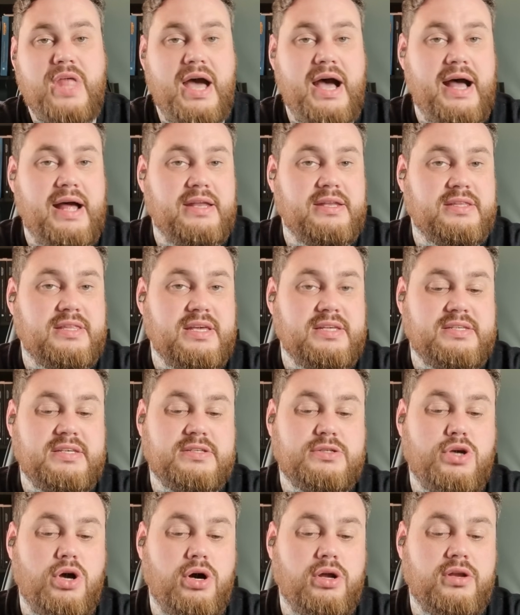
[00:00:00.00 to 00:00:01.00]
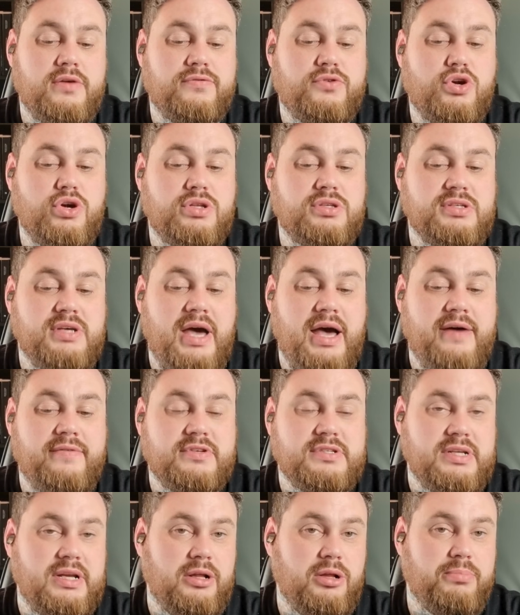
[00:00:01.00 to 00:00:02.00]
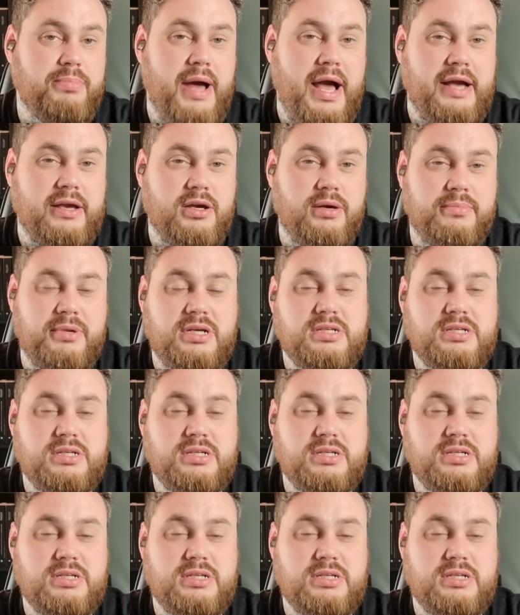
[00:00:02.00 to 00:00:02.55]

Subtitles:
And this is kind of good to have as a little backup,